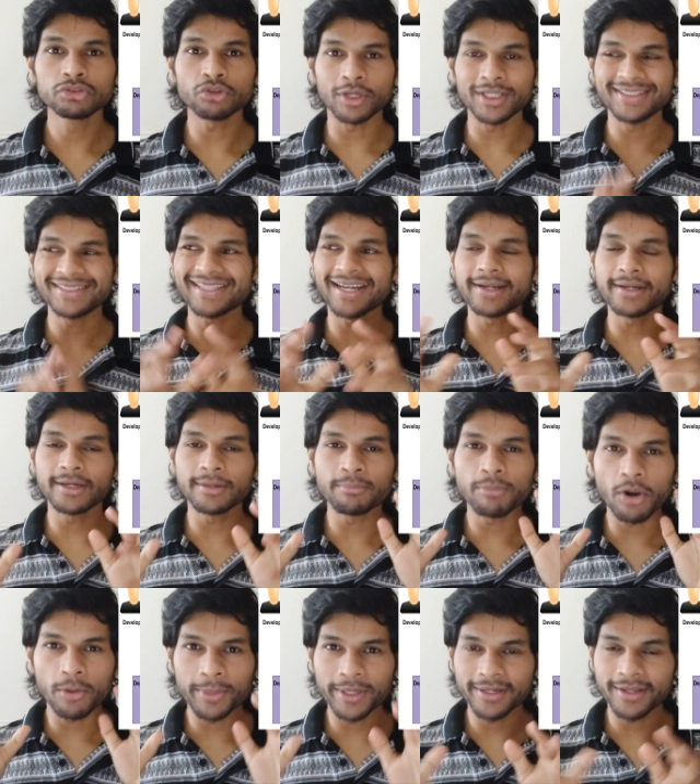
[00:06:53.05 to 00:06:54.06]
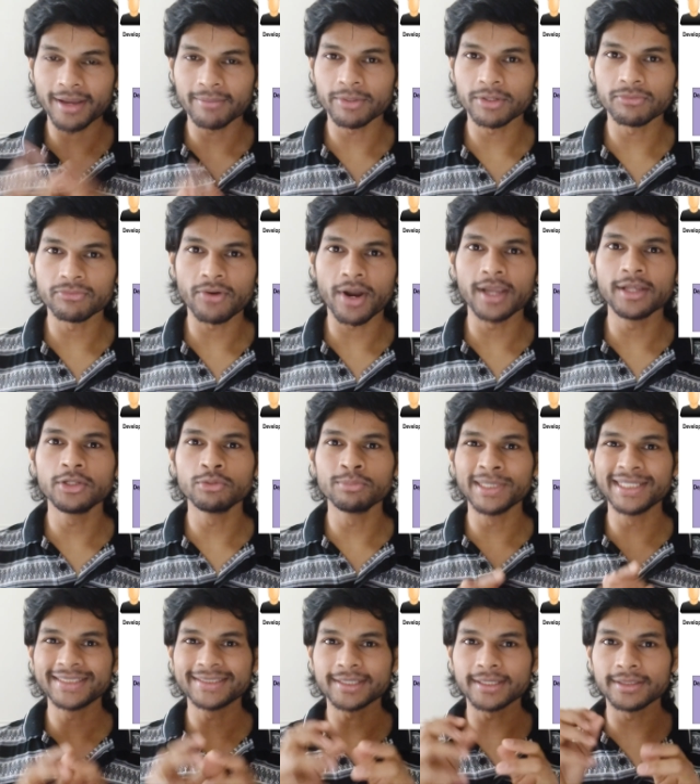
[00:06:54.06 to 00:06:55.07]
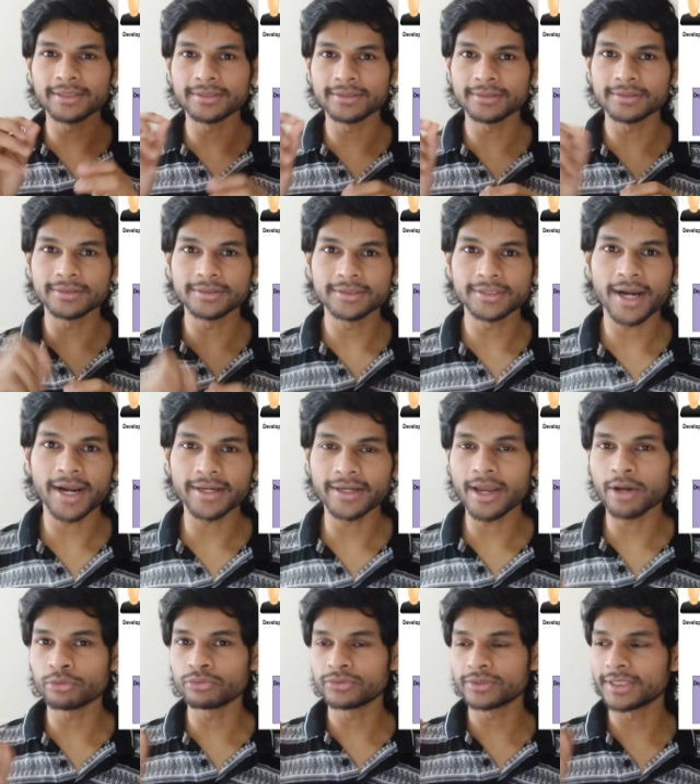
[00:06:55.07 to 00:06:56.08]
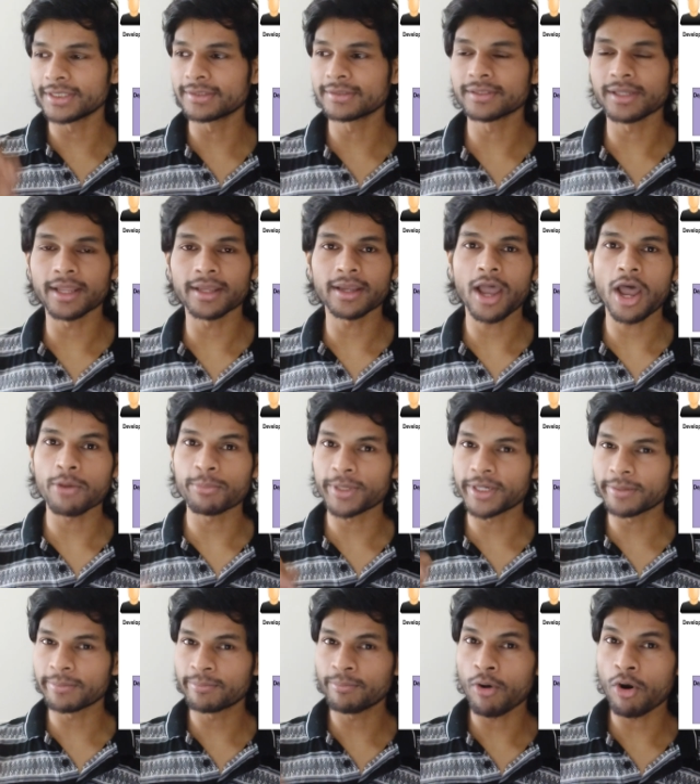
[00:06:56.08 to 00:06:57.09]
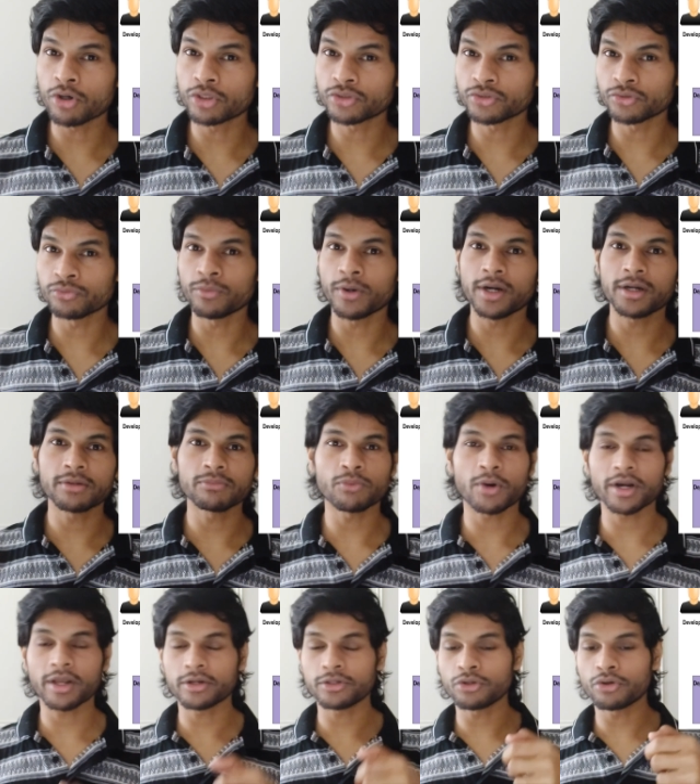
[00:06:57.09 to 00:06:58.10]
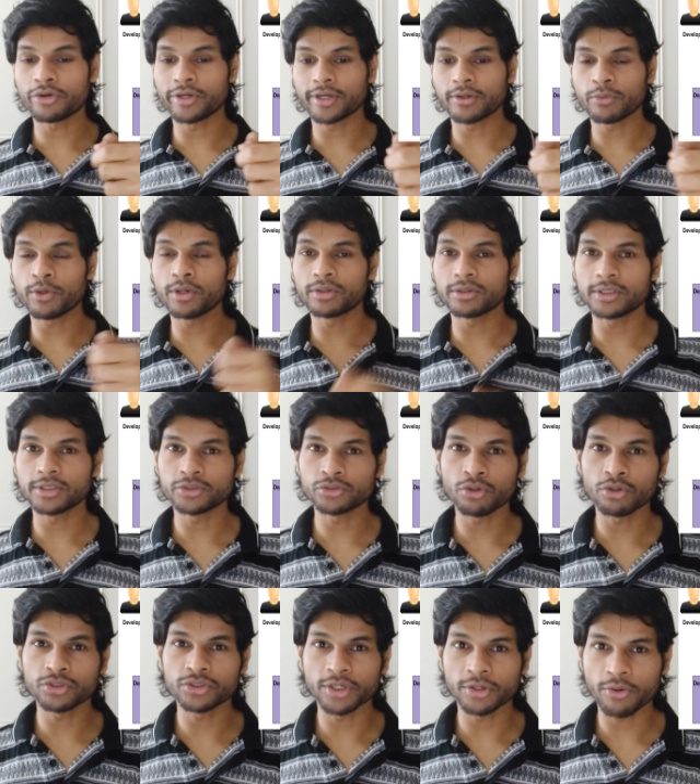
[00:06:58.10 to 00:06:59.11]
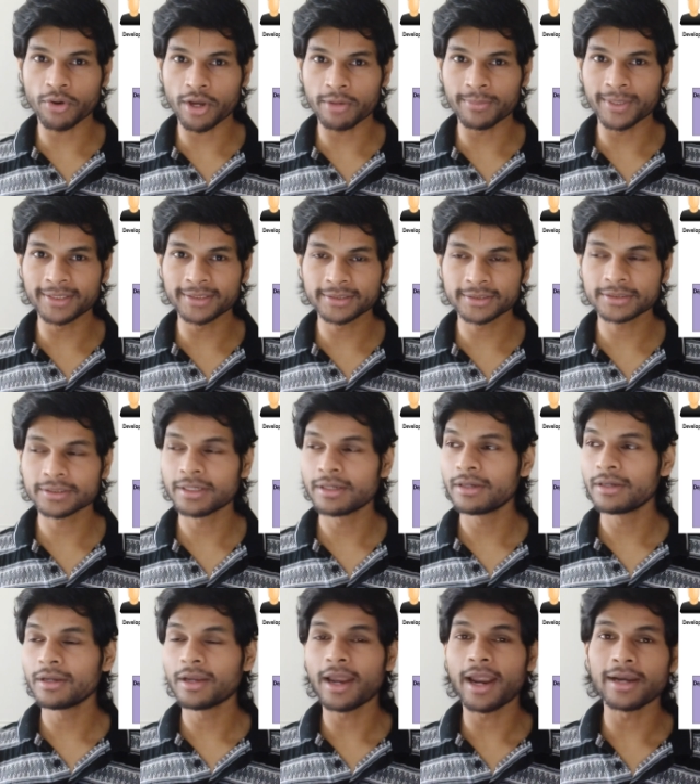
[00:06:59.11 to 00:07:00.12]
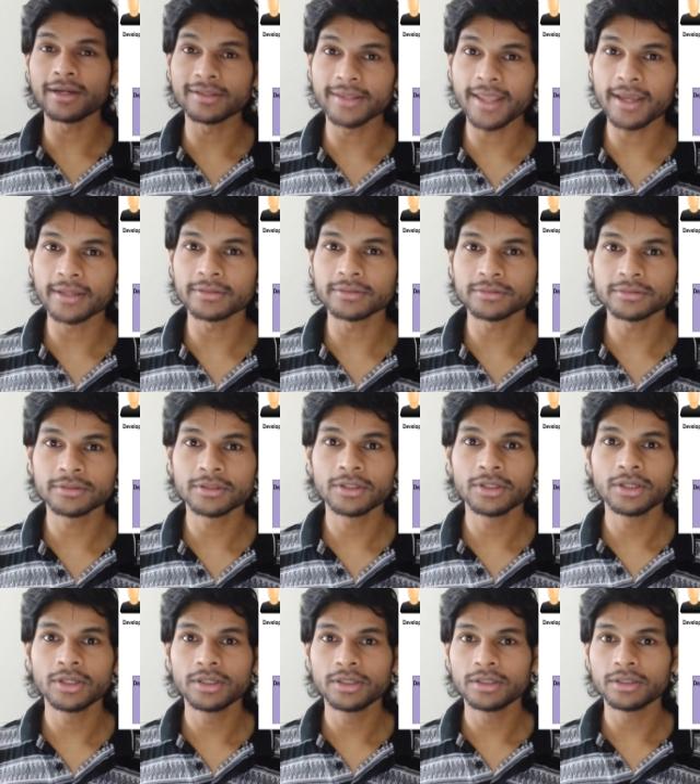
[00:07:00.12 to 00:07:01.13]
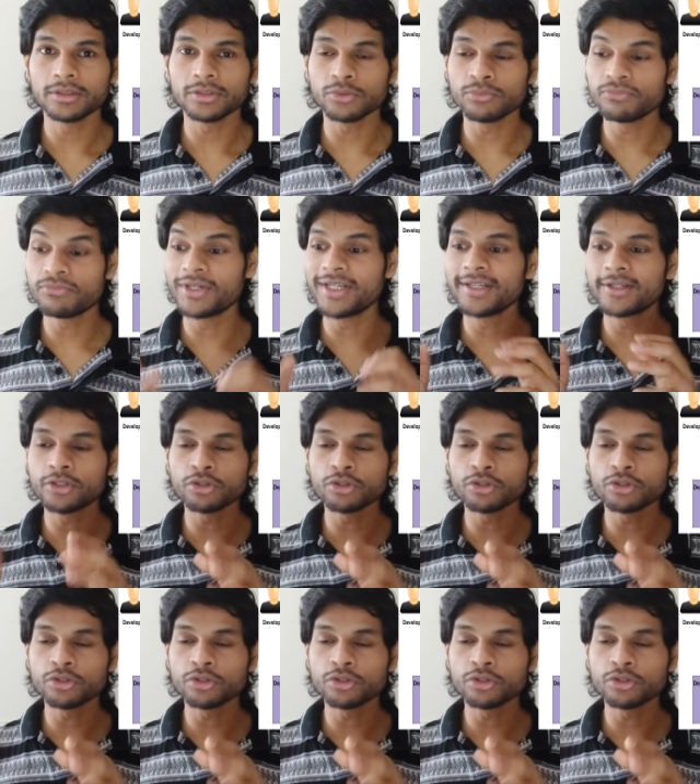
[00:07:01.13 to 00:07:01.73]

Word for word: so inside a deployment YAML file, you basically write down things like how many pods you want, what are your requ- resource requirements, and then you feed